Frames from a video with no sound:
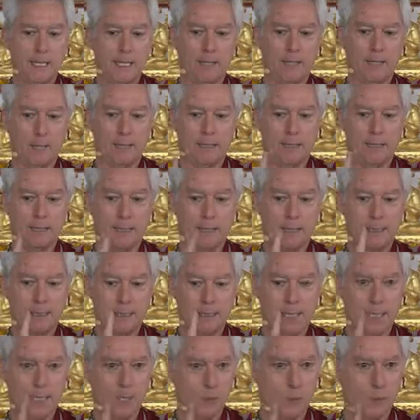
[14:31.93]
And if we can
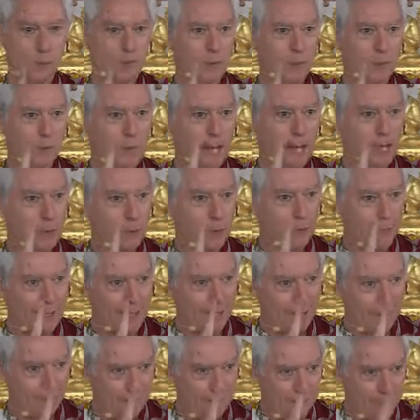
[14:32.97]
see you, if you could
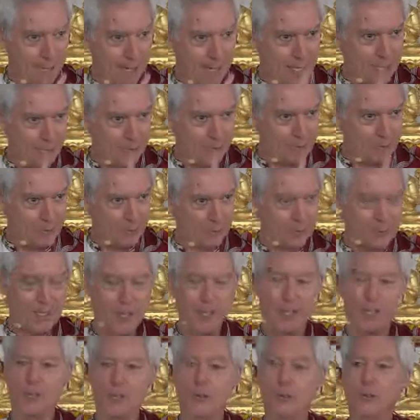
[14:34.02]
actually, if any of us could
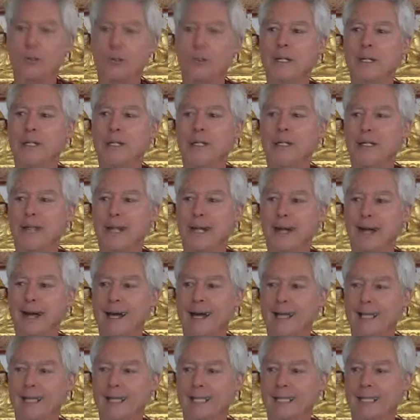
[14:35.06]
look into the
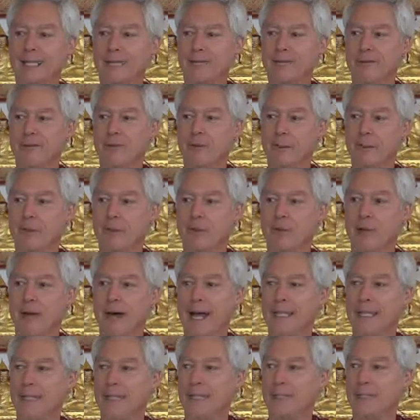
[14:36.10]
eyes of a member of
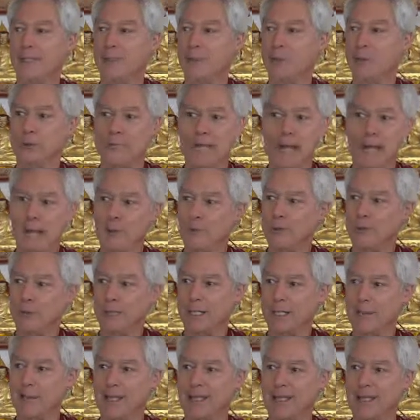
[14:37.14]
ISIS who's
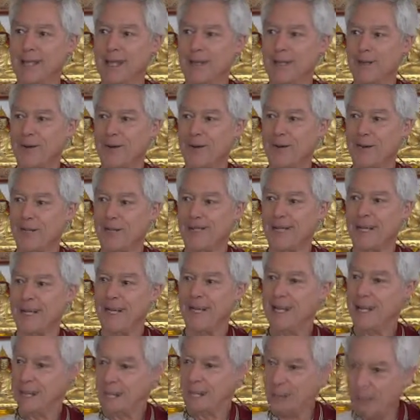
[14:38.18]
absolutely committed to that cause,
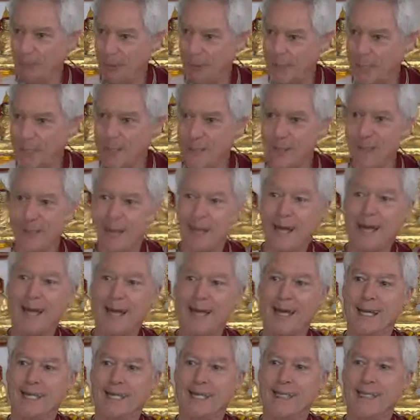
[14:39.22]
look into their
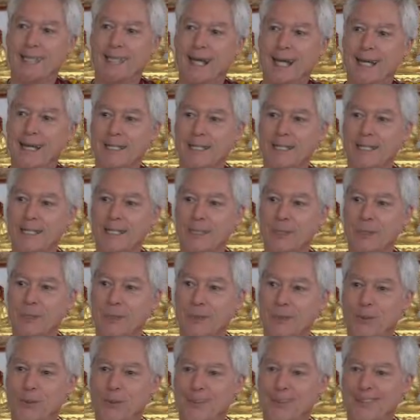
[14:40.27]
eyes and say, I see
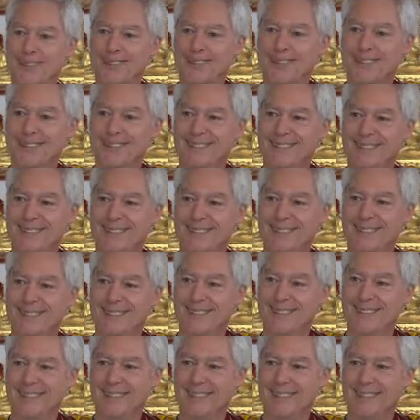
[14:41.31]
you.
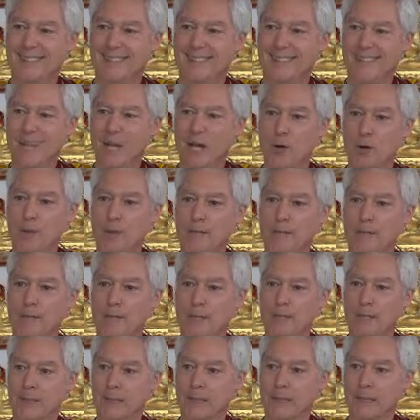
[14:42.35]
That would be
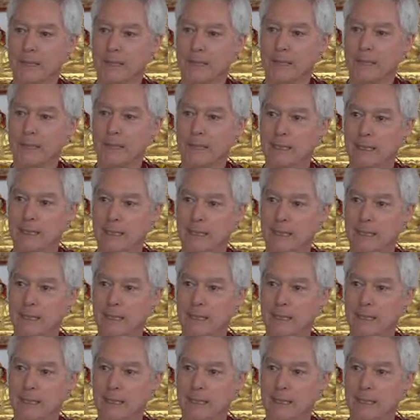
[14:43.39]
something, wouldn't it?